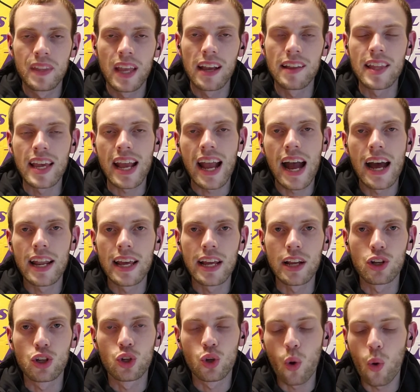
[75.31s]
and they had a
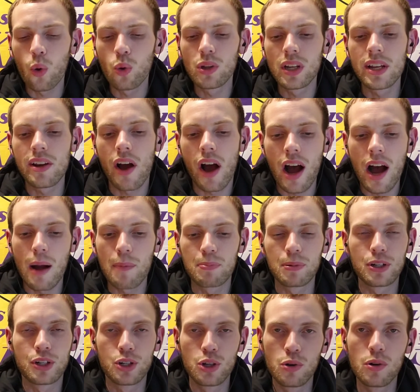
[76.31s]
golden
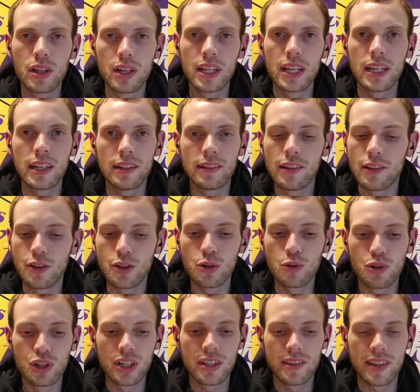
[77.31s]
opportunity to
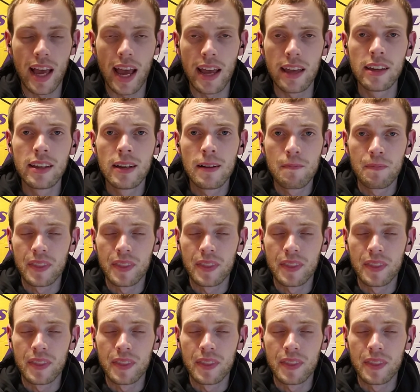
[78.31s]
do just that.